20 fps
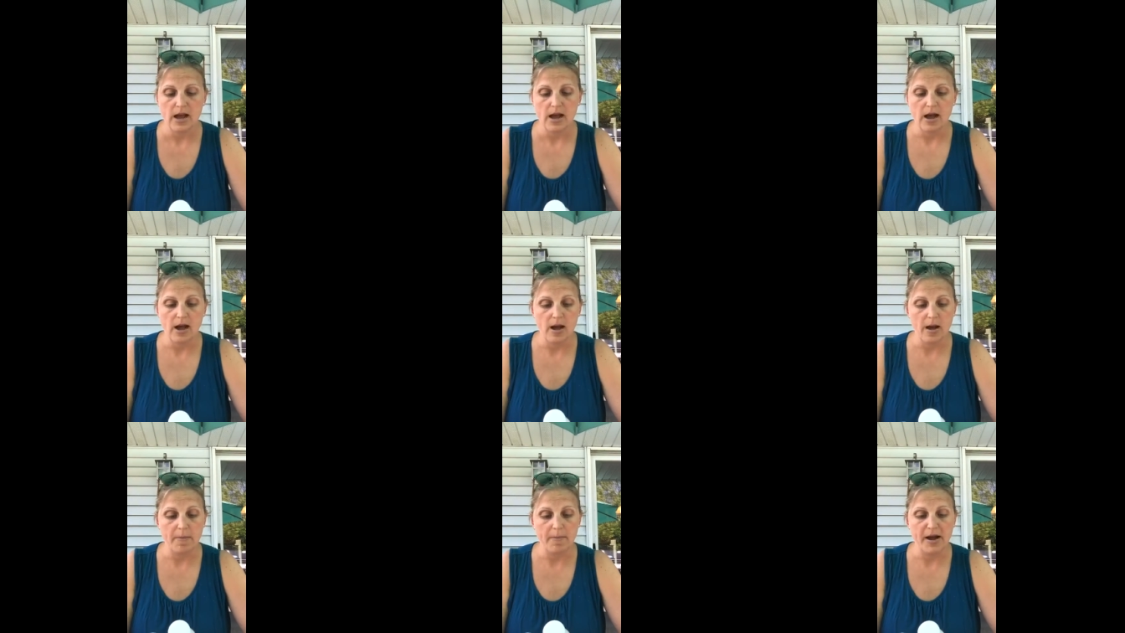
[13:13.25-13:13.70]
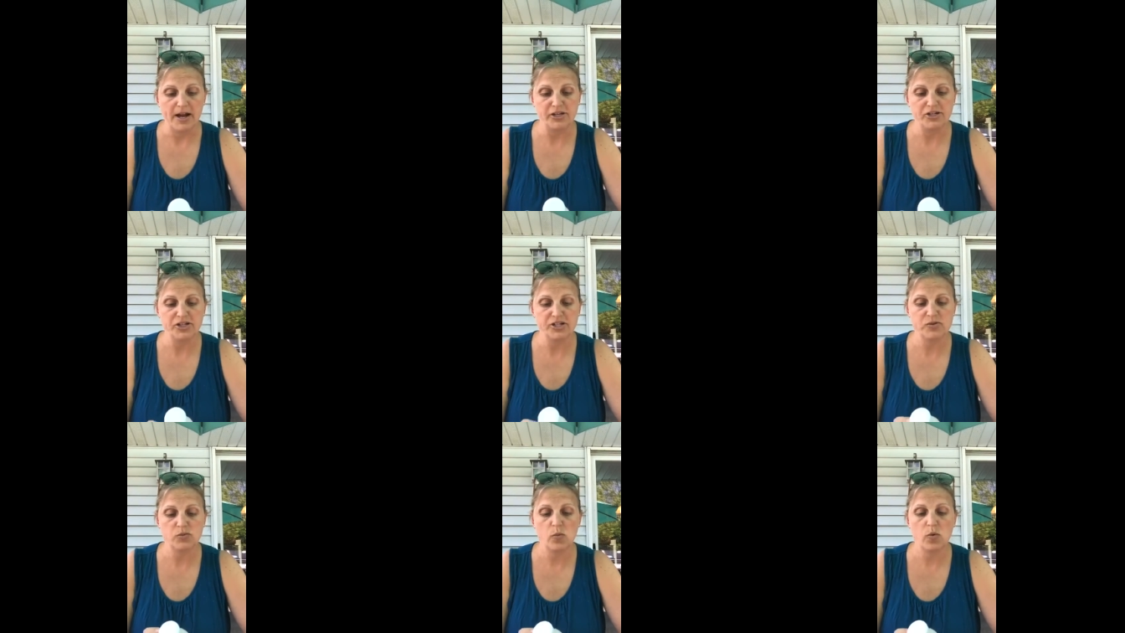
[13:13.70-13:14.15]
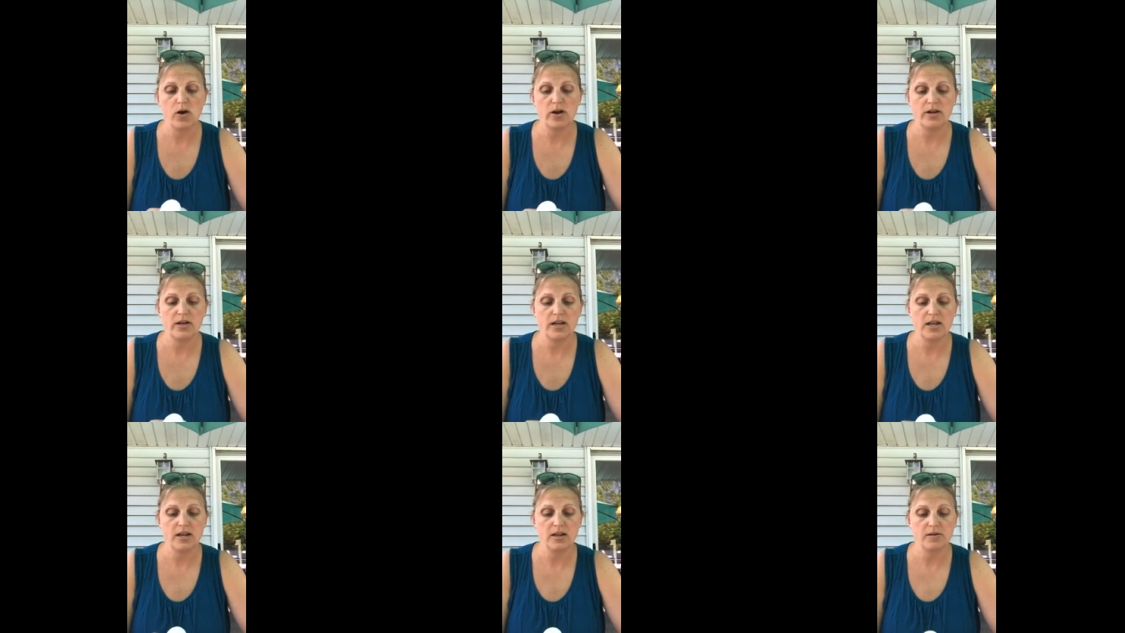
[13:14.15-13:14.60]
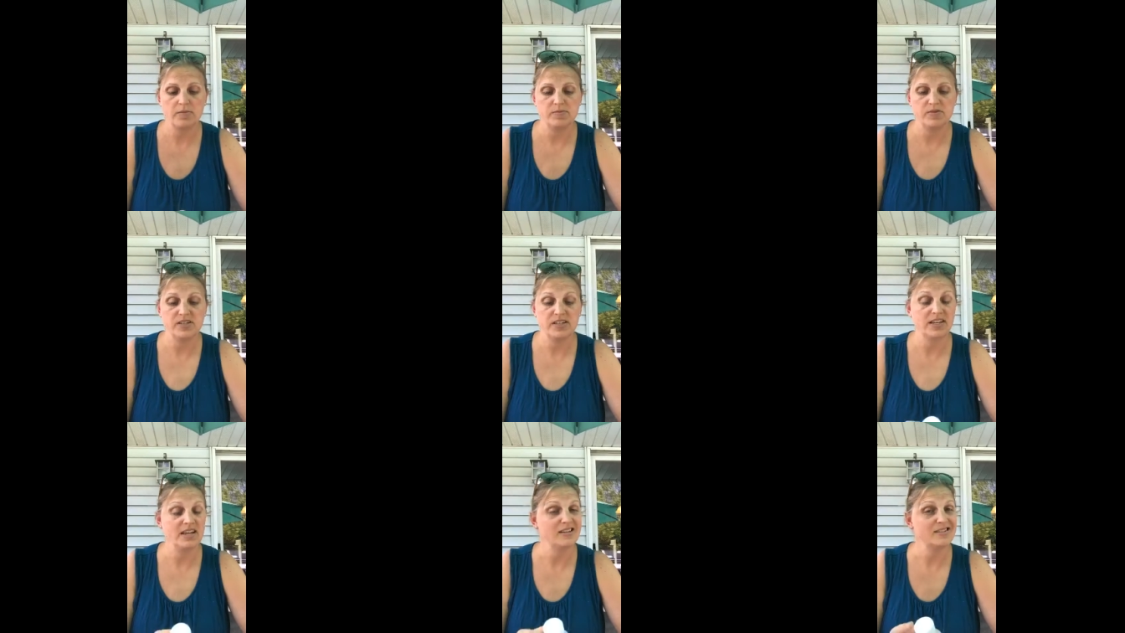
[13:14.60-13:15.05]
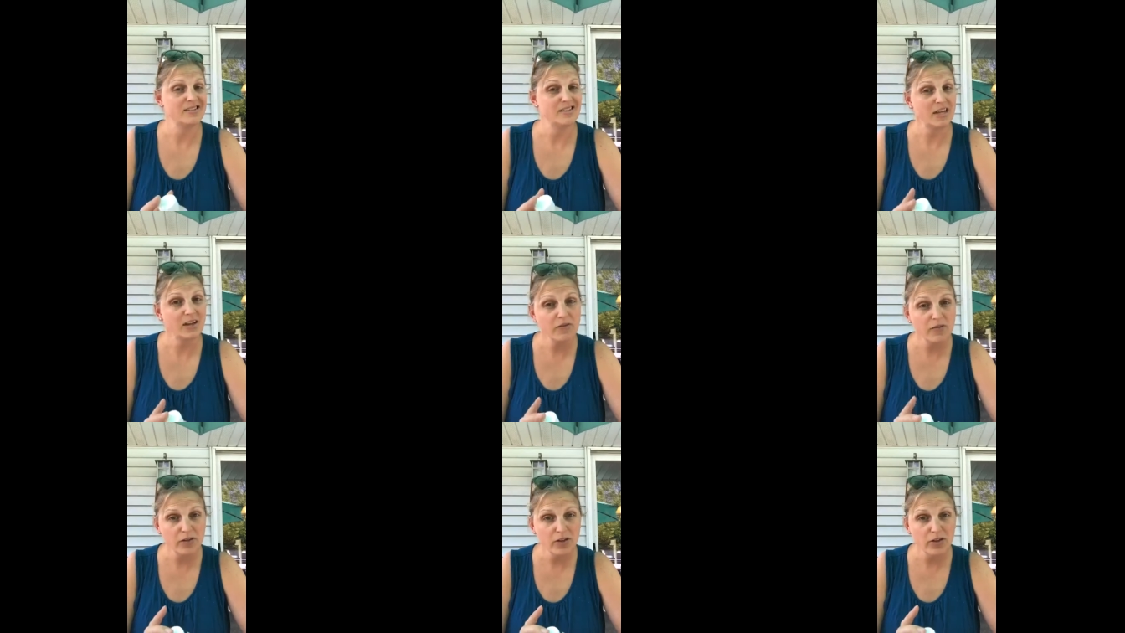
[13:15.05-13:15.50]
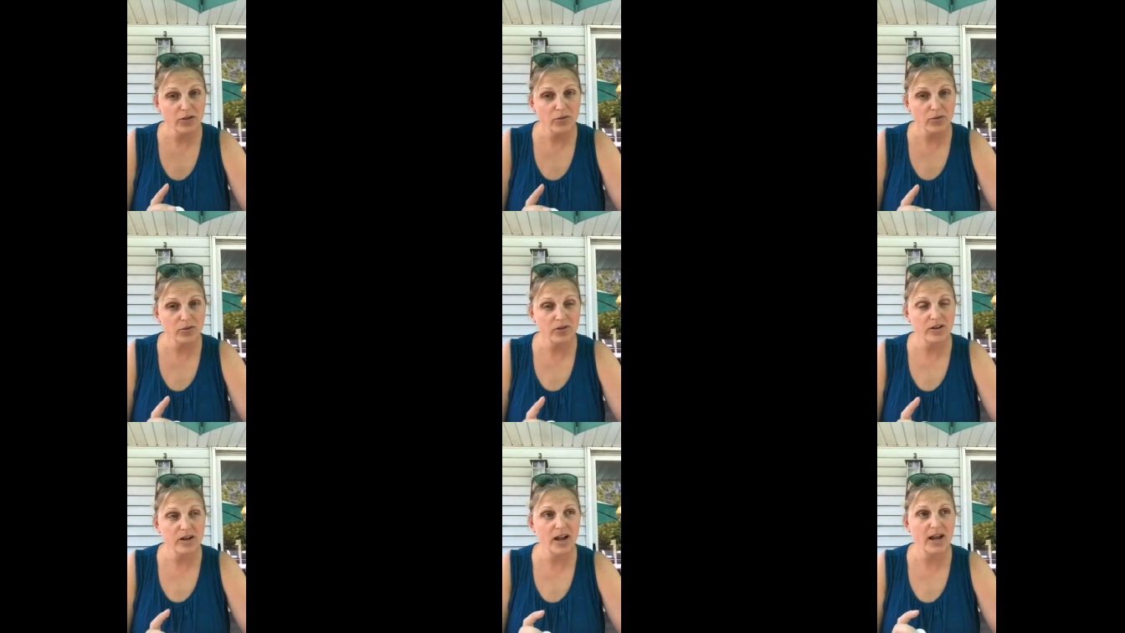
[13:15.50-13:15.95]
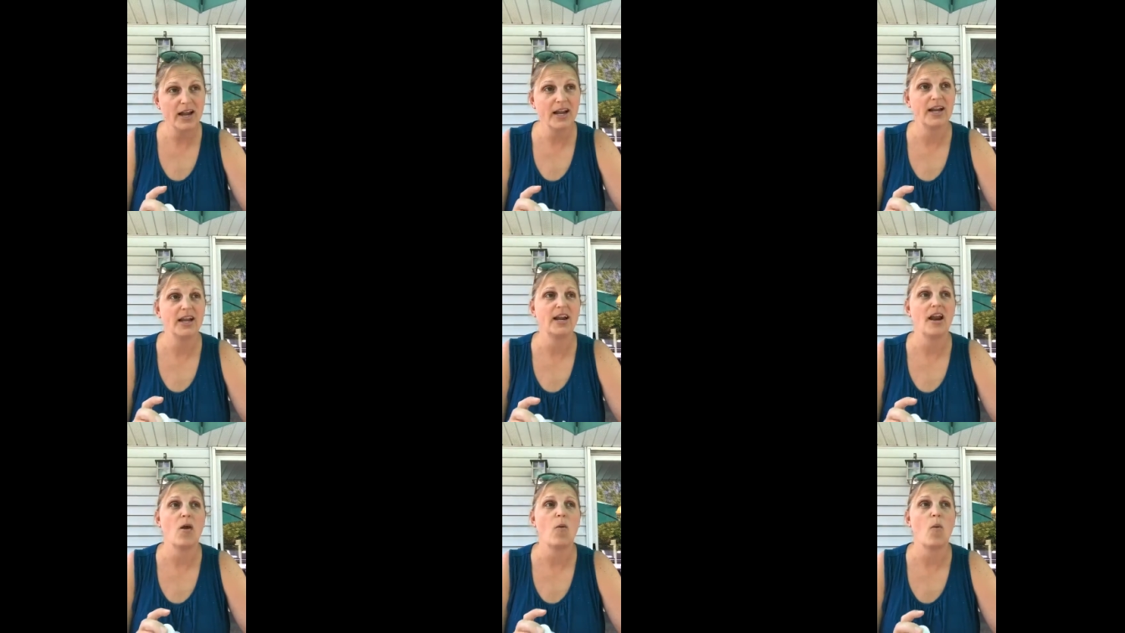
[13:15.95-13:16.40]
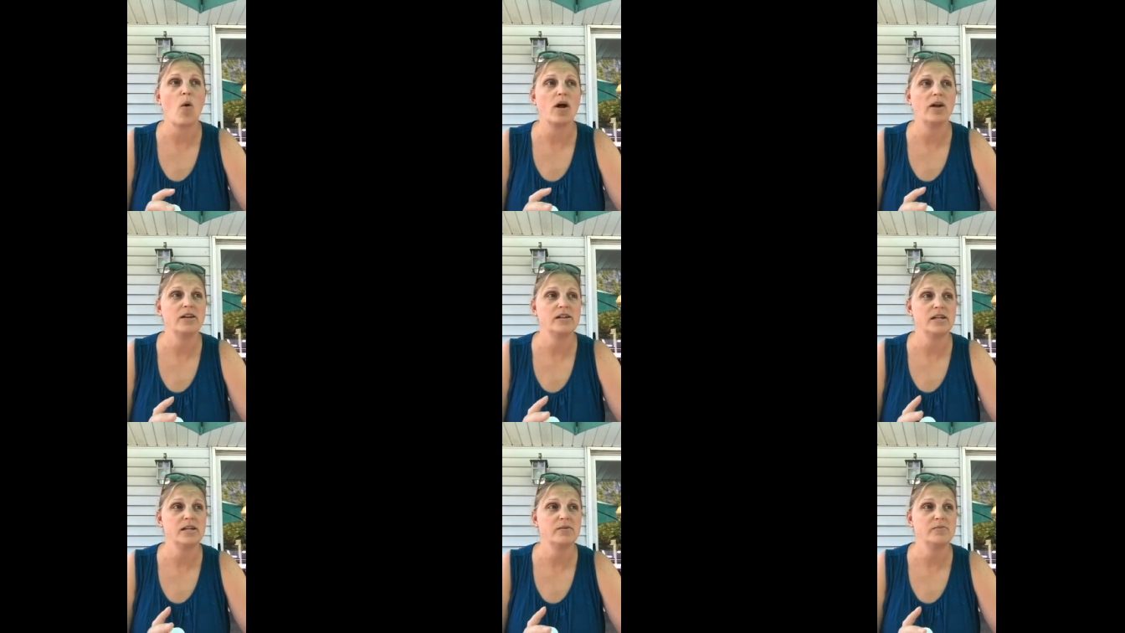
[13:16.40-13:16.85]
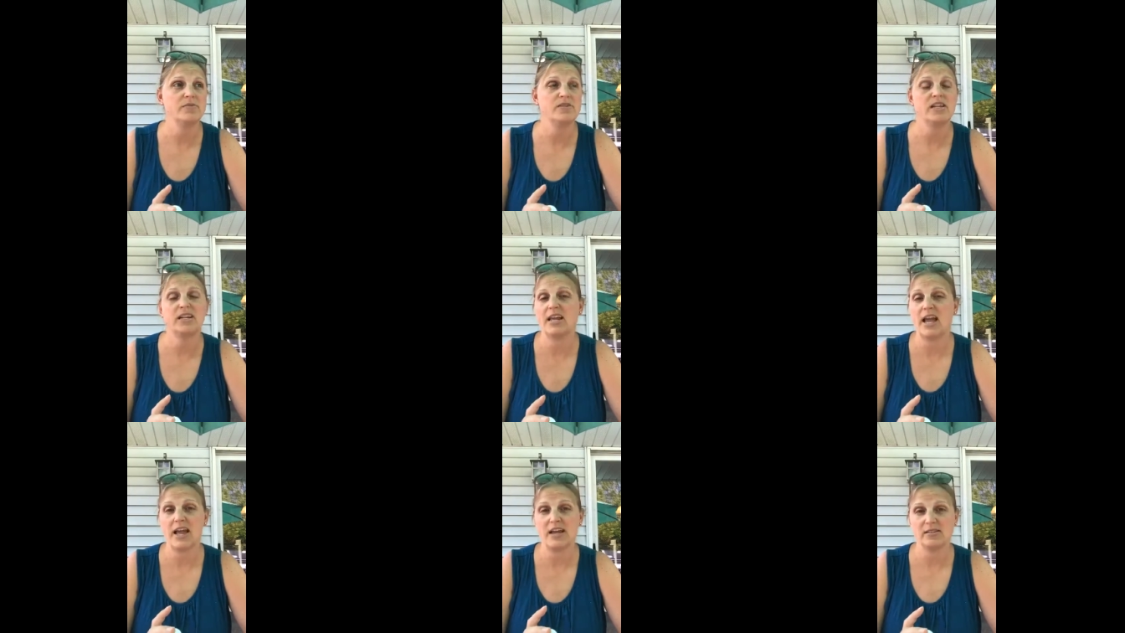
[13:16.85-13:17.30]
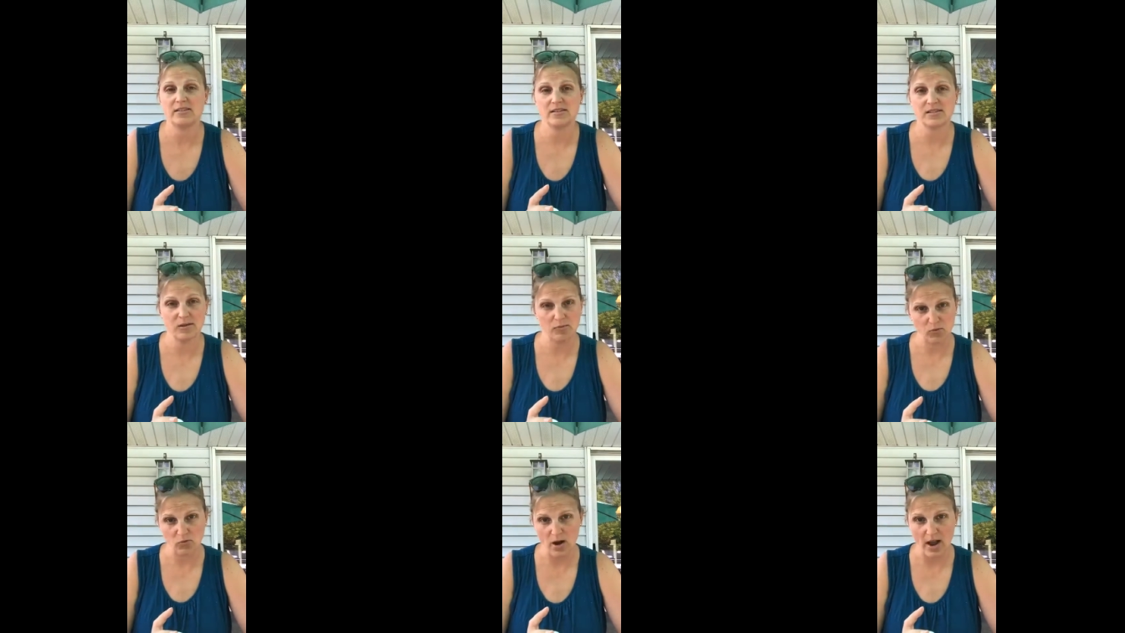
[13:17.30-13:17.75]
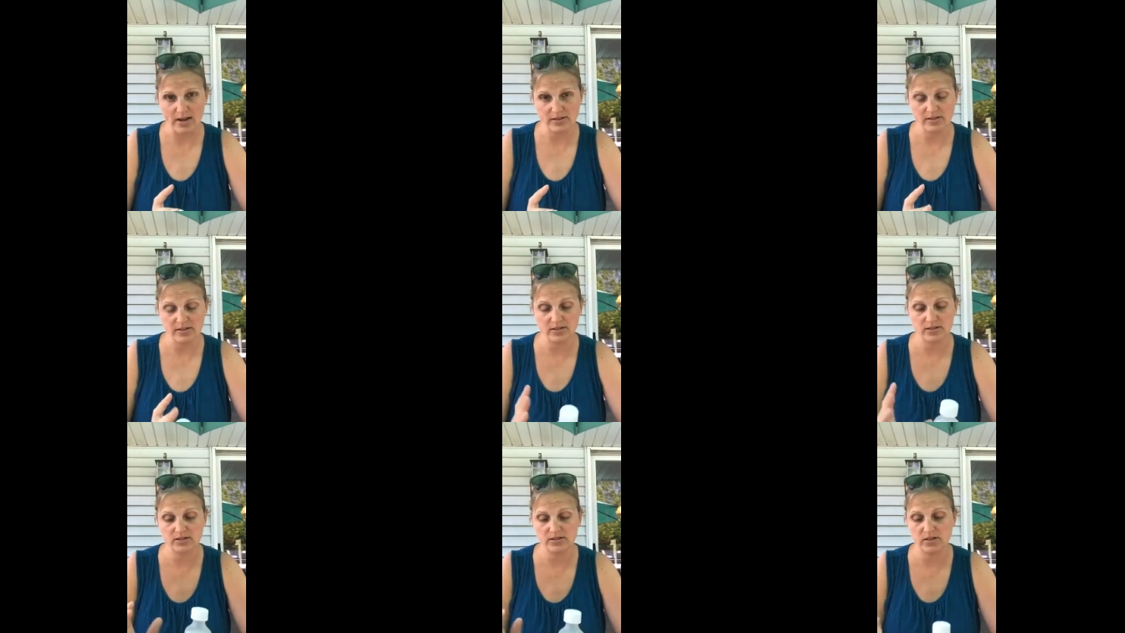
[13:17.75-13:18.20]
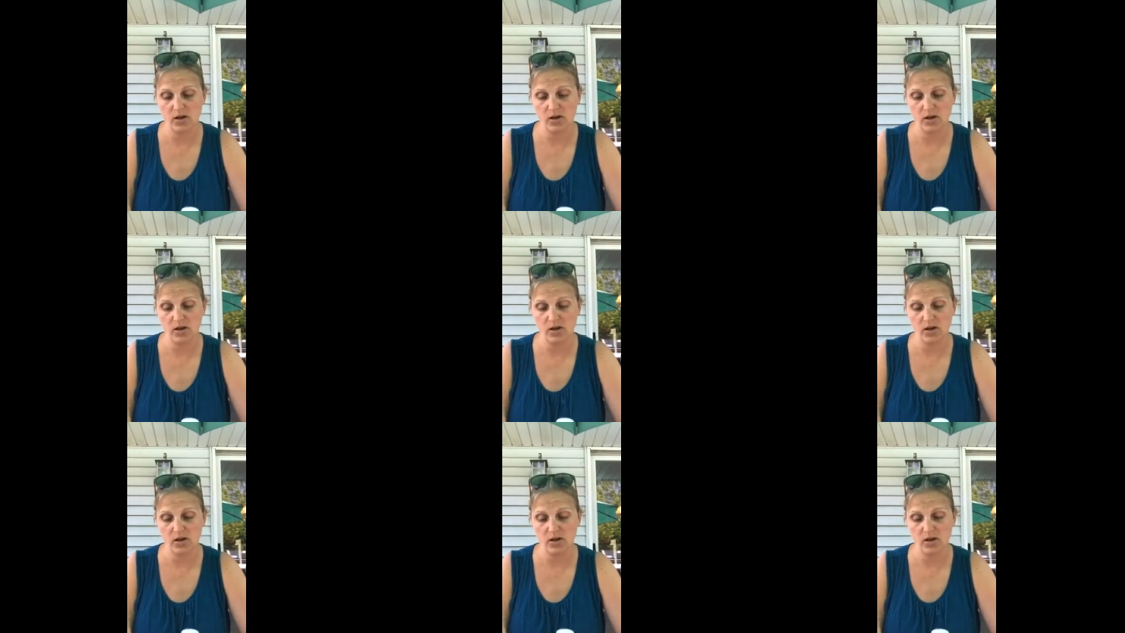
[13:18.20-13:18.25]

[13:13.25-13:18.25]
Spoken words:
I just wanted him to get safely through the night, and I wanted him to get some rest.